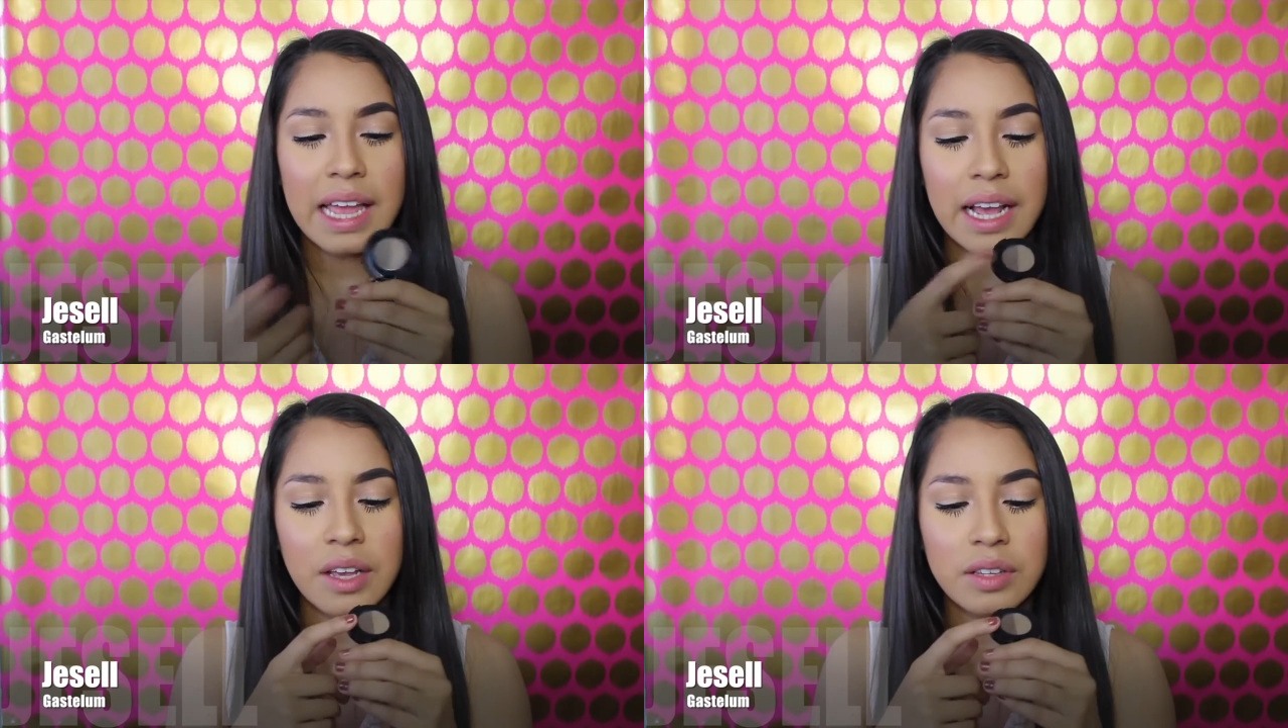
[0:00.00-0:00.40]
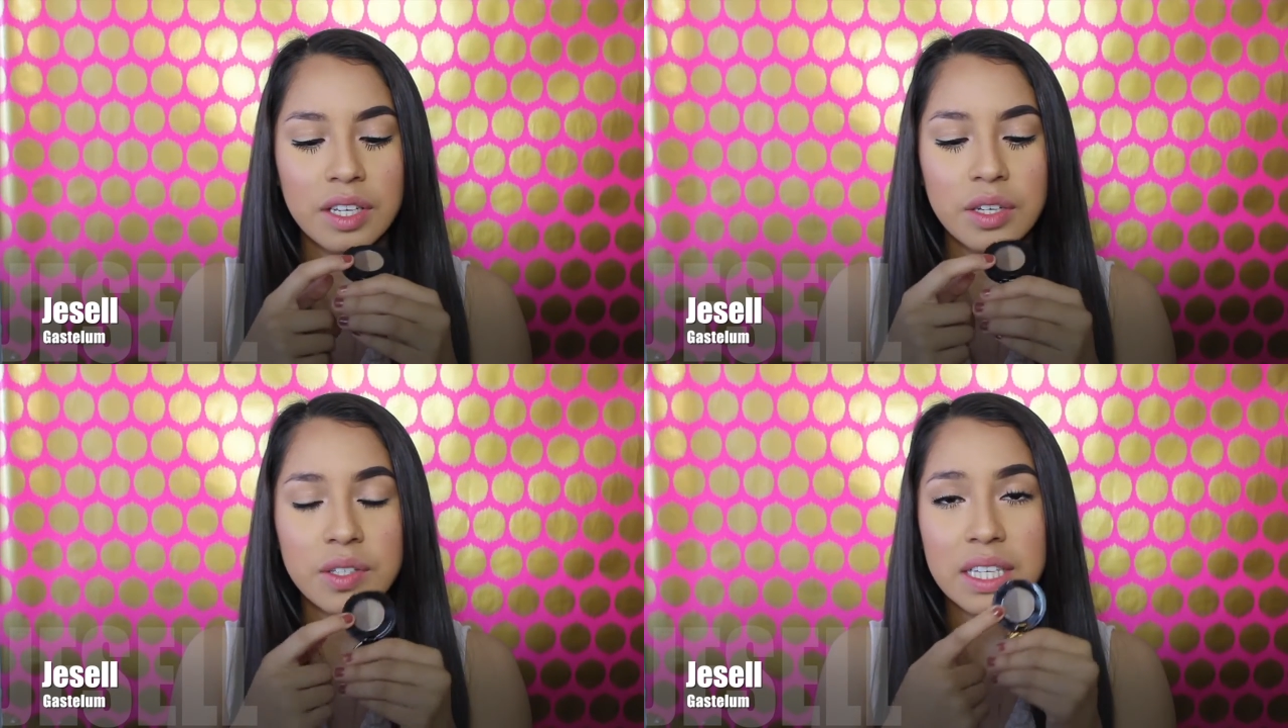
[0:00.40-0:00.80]
and I only
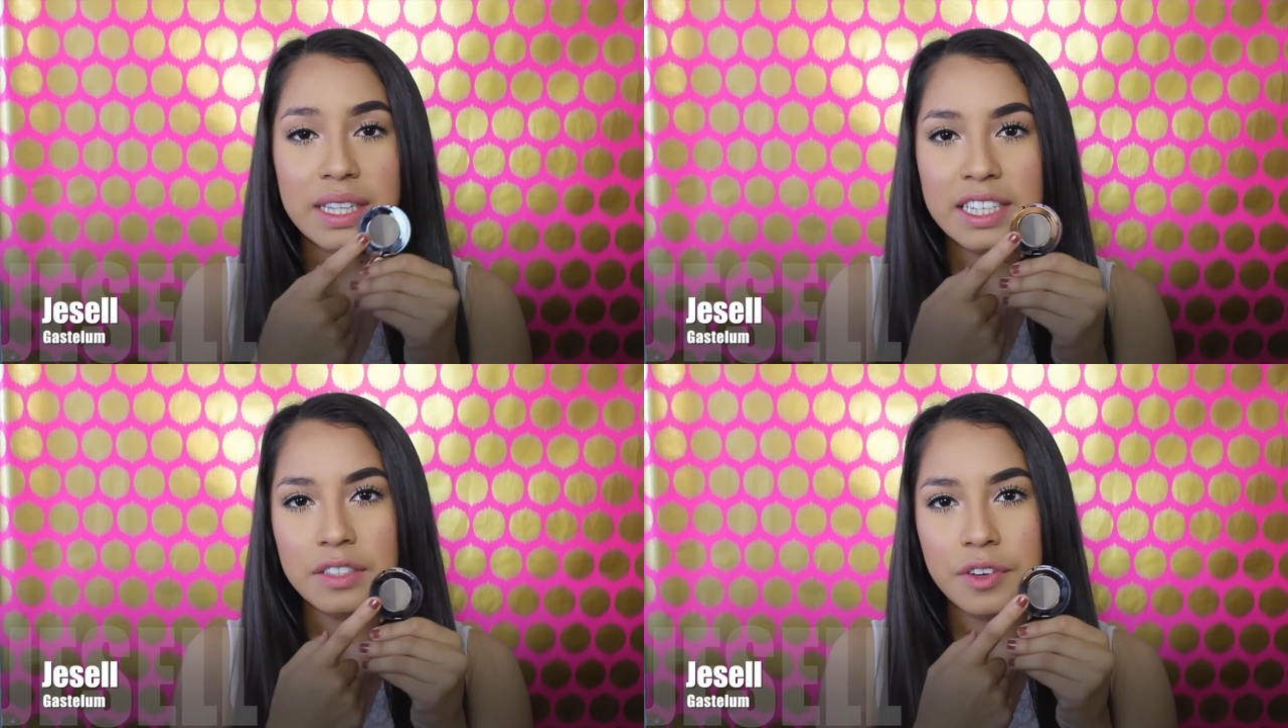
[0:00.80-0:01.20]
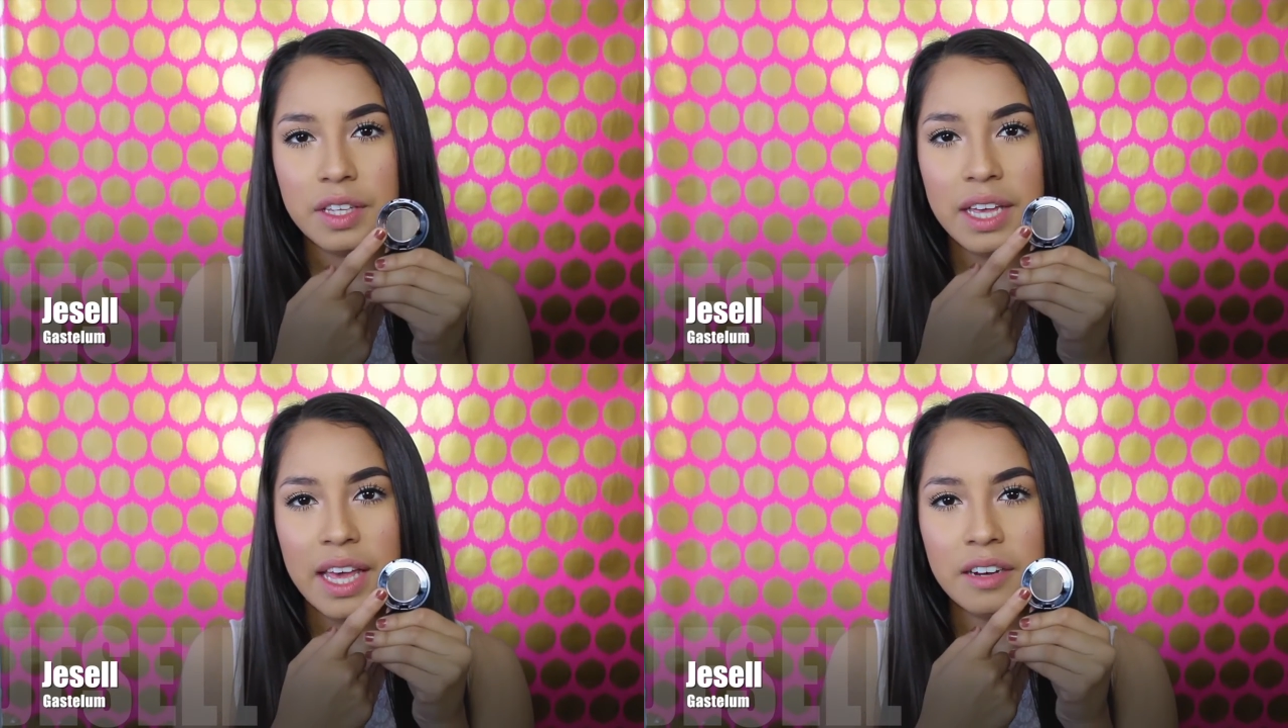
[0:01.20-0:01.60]
use this for
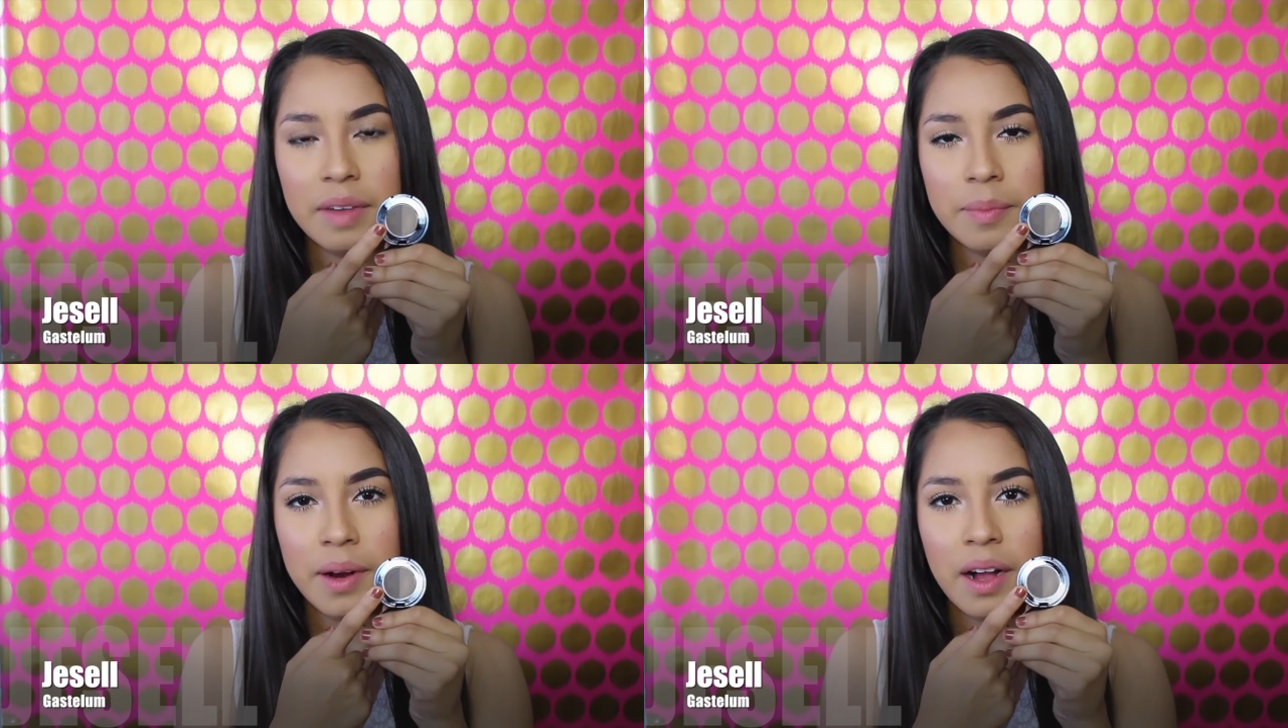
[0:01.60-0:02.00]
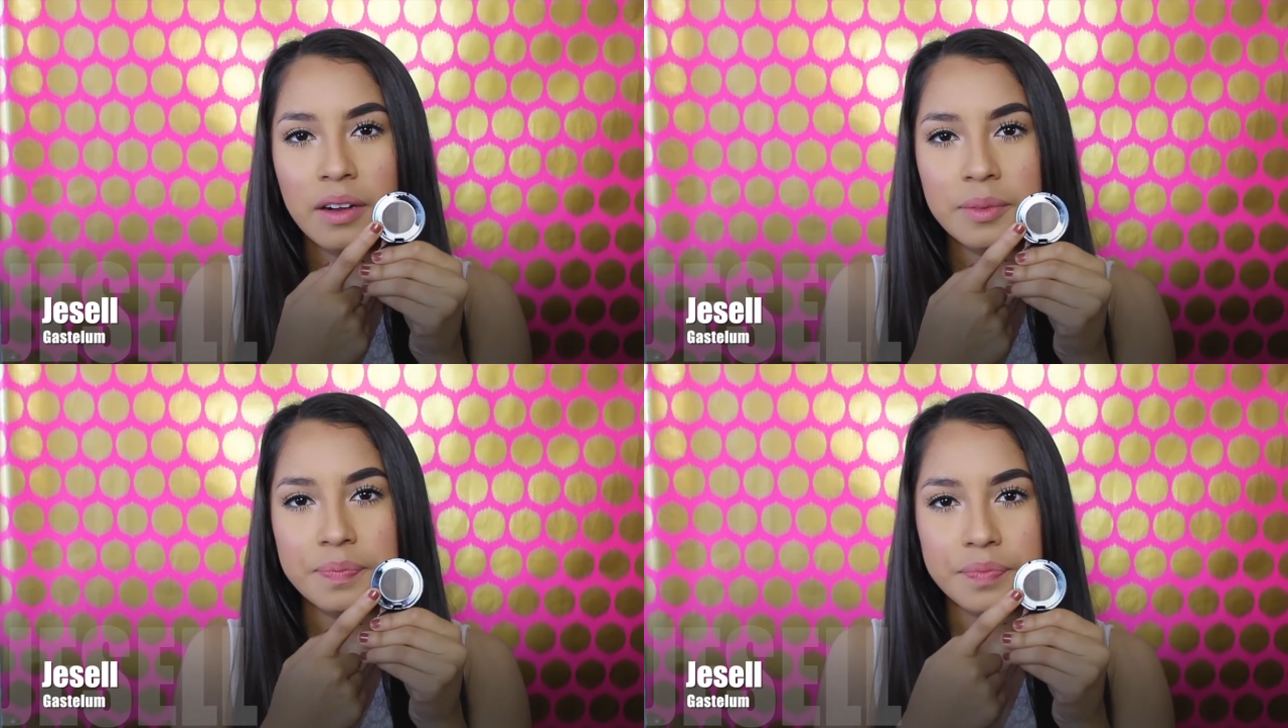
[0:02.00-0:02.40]
the head of my
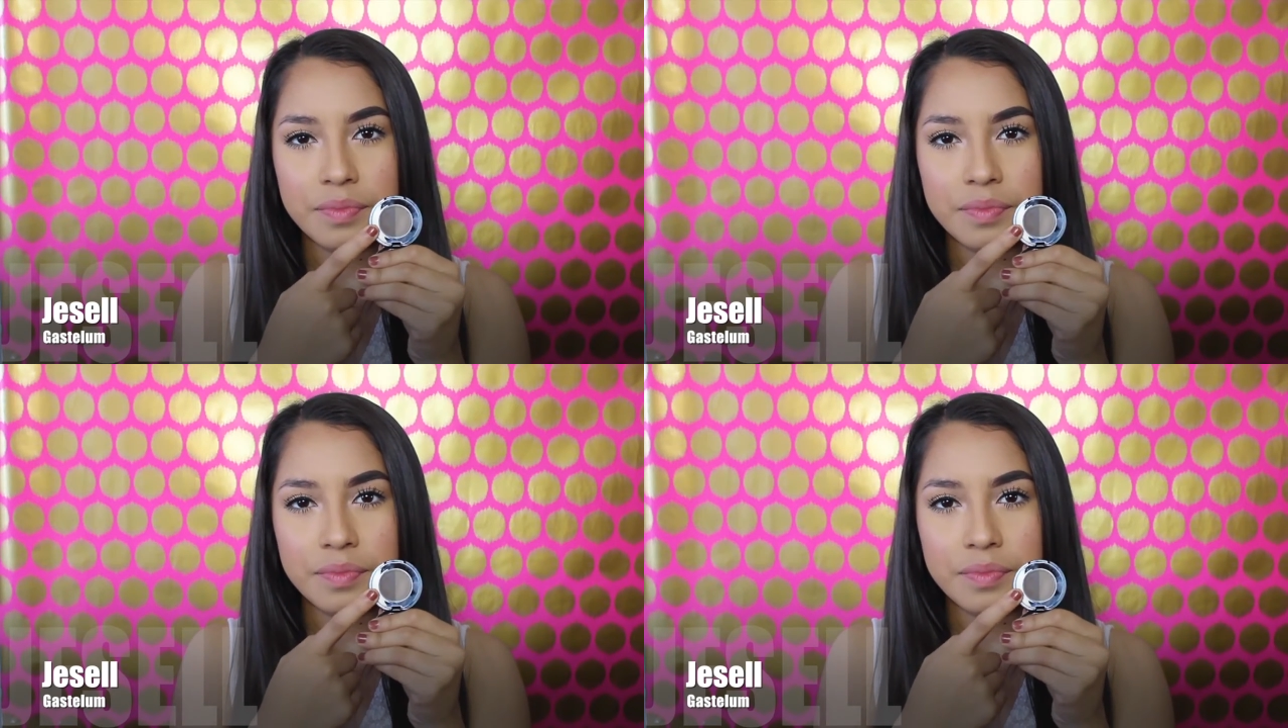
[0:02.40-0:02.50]
brow.